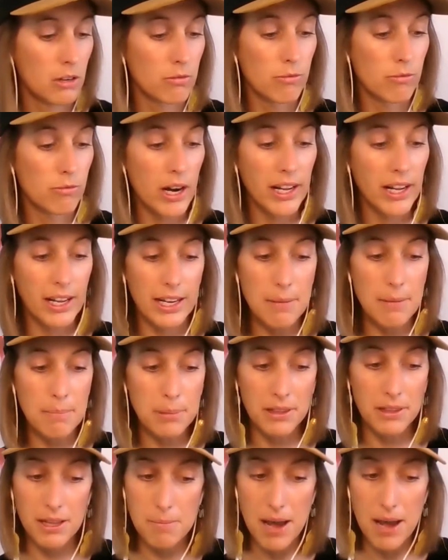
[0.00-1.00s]
Running an
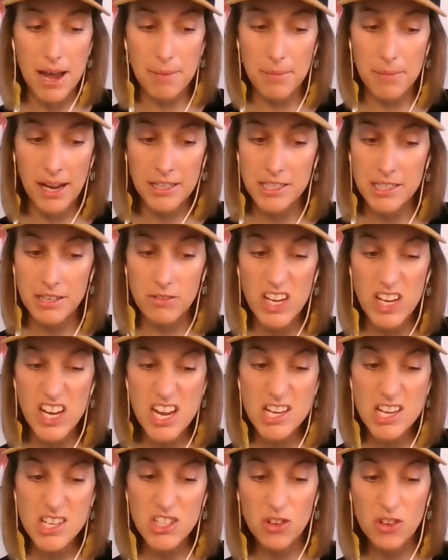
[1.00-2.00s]
empathy map activity
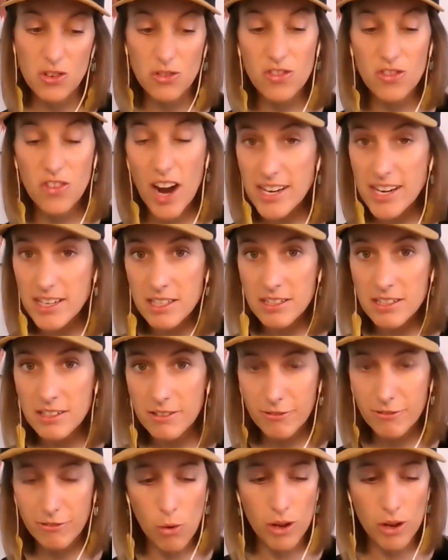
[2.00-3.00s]
is great
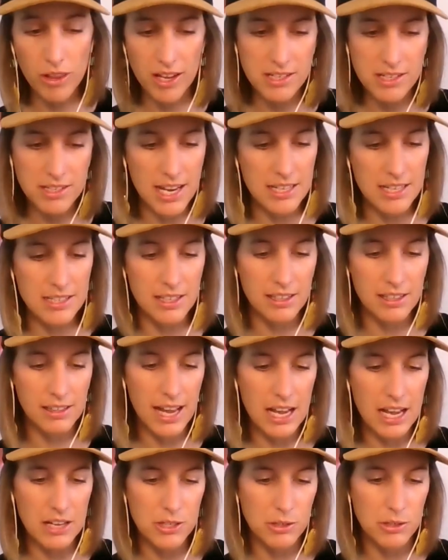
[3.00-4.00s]
for this, as it
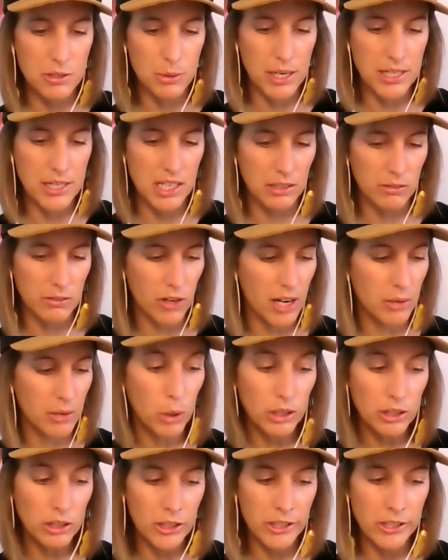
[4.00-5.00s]
allows you to identify
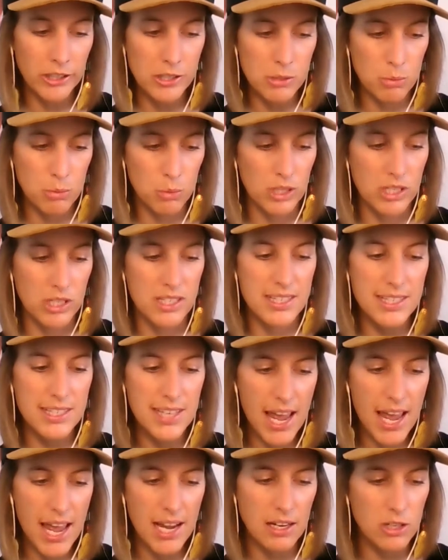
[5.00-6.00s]
what learners would
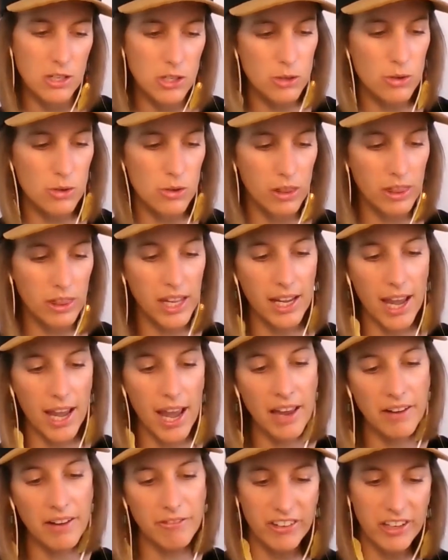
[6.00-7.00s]
say, do, think,
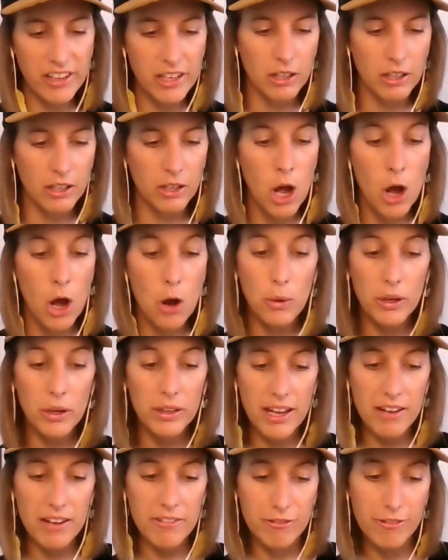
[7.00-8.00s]
and feel when
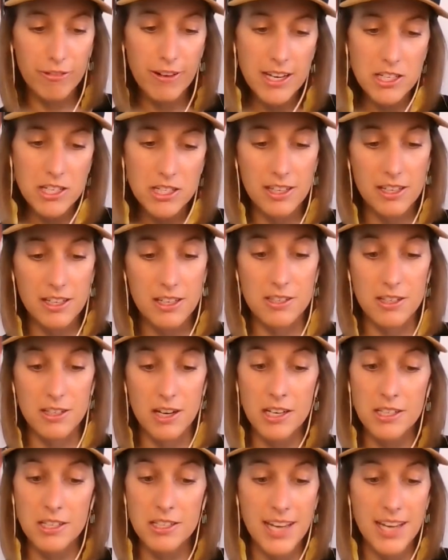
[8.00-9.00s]
they've reached the
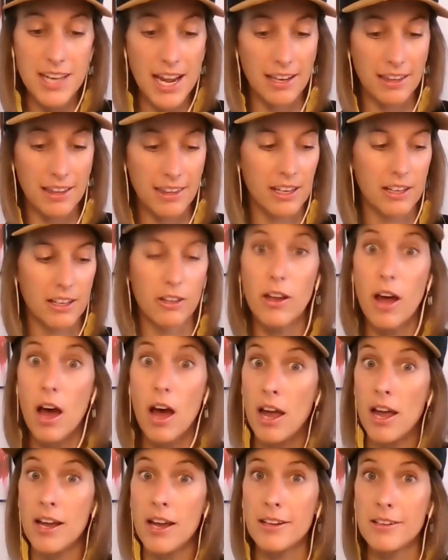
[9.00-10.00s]
desired state that
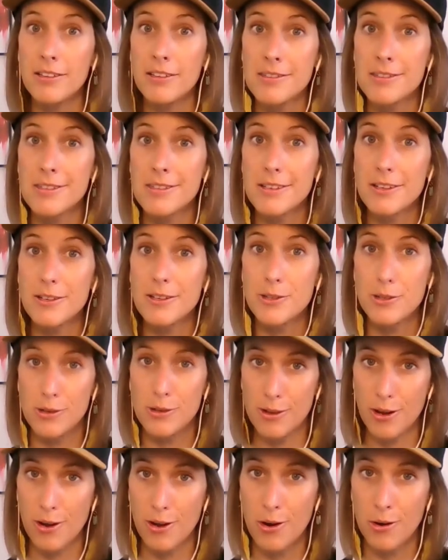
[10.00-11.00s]
aligns
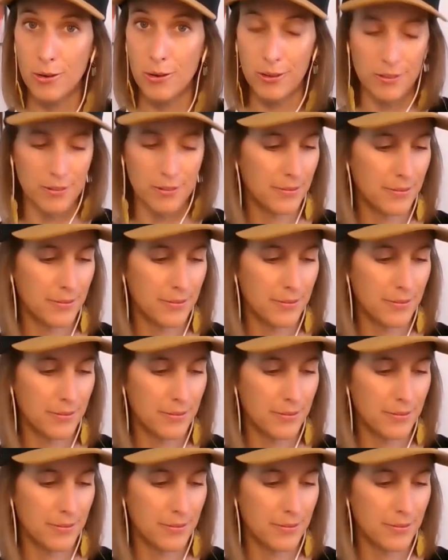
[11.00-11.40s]
to the goal.